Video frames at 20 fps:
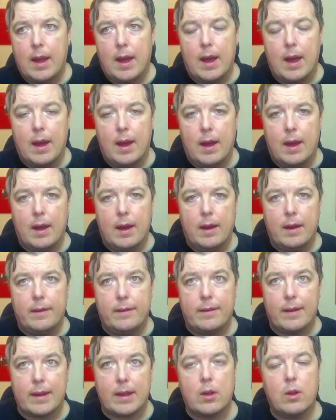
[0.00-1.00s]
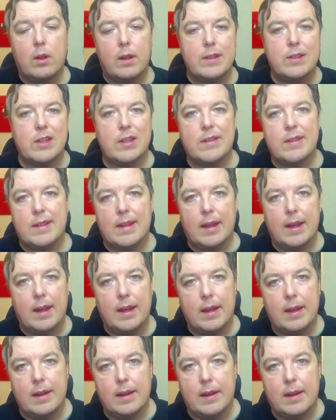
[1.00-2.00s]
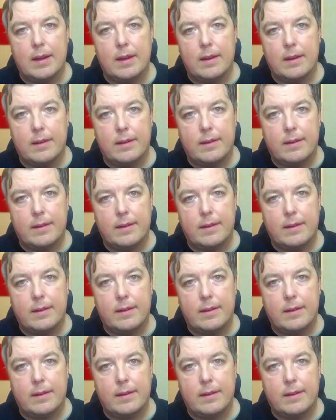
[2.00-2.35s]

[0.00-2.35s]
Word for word: a psychologist, and a